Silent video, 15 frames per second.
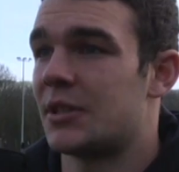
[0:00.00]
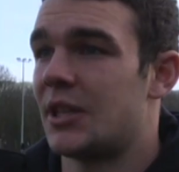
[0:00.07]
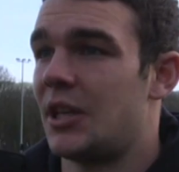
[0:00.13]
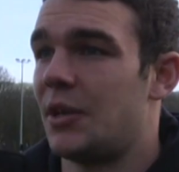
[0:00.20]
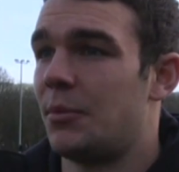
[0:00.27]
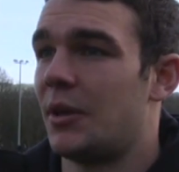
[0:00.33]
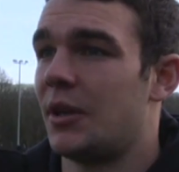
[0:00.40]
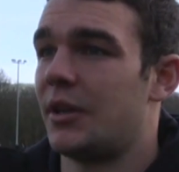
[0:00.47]
the
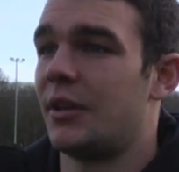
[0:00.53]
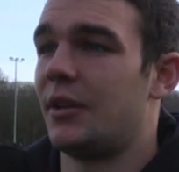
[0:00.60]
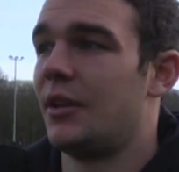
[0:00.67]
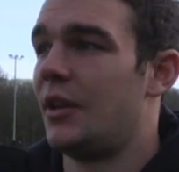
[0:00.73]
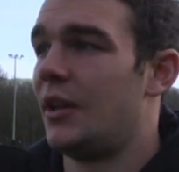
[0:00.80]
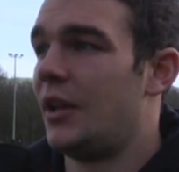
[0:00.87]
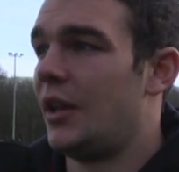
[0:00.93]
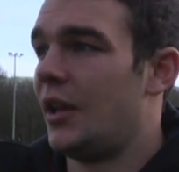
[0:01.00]
table, and
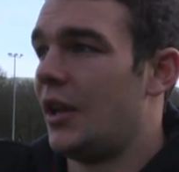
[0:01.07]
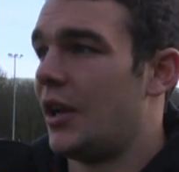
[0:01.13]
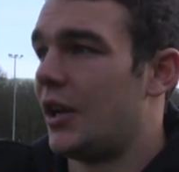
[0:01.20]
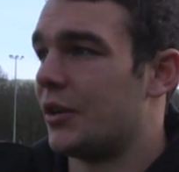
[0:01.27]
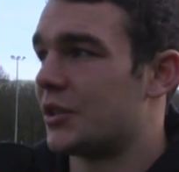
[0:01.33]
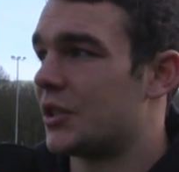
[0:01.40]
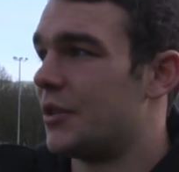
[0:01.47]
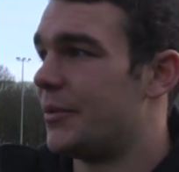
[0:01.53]

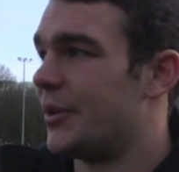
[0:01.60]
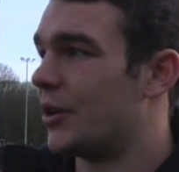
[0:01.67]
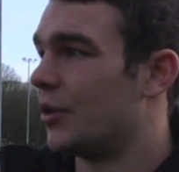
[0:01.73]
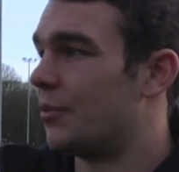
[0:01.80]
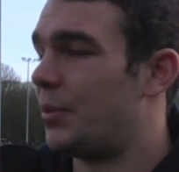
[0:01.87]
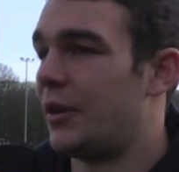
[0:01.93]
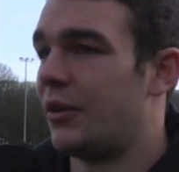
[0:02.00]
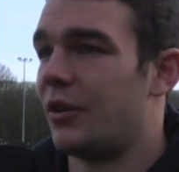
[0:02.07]
it's going to be a
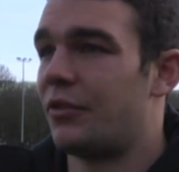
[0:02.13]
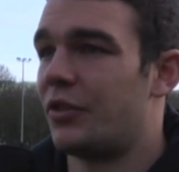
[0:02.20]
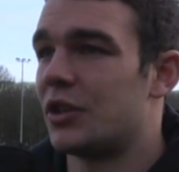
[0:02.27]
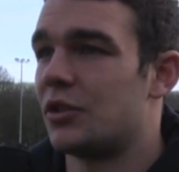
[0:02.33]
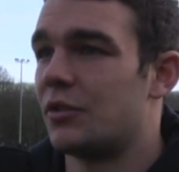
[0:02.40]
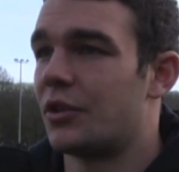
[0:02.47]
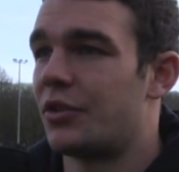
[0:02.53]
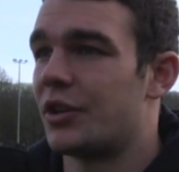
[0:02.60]
good period for
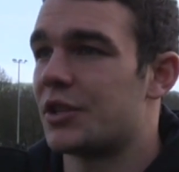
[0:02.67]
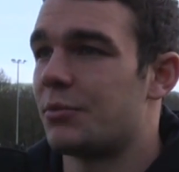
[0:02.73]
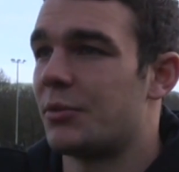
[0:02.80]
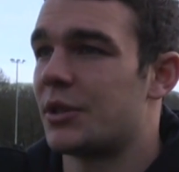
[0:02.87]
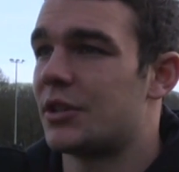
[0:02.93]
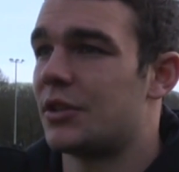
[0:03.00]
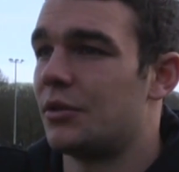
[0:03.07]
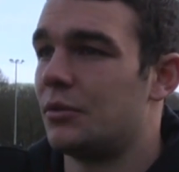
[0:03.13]
us over
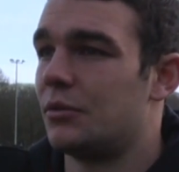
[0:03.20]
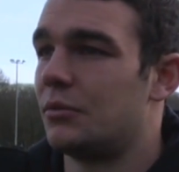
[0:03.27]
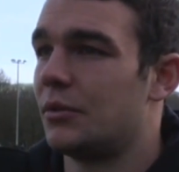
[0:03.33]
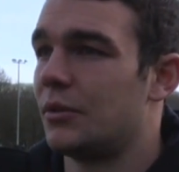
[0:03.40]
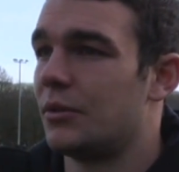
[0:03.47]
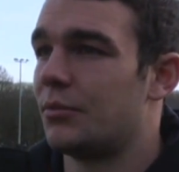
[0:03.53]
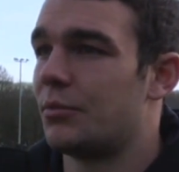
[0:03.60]
Christmas to